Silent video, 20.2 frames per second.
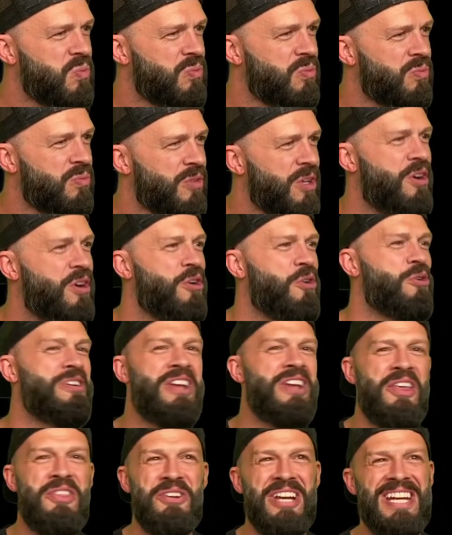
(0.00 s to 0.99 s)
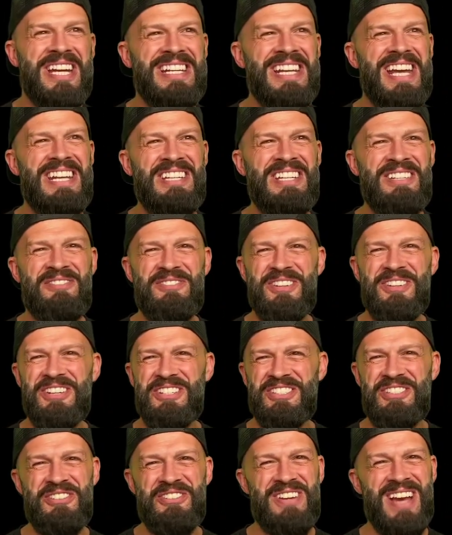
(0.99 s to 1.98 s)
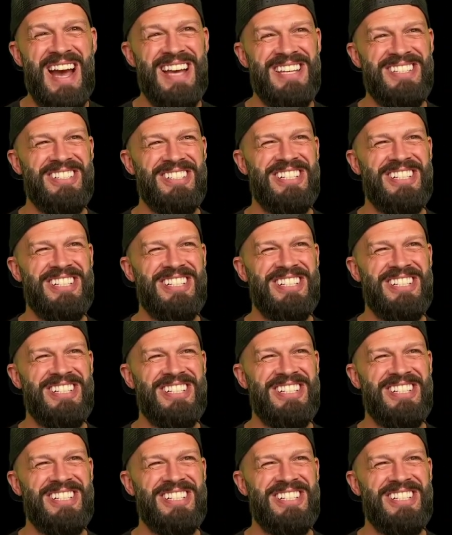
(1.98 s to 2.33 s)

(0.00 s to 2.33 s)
Oh, another Canadian first. You guys are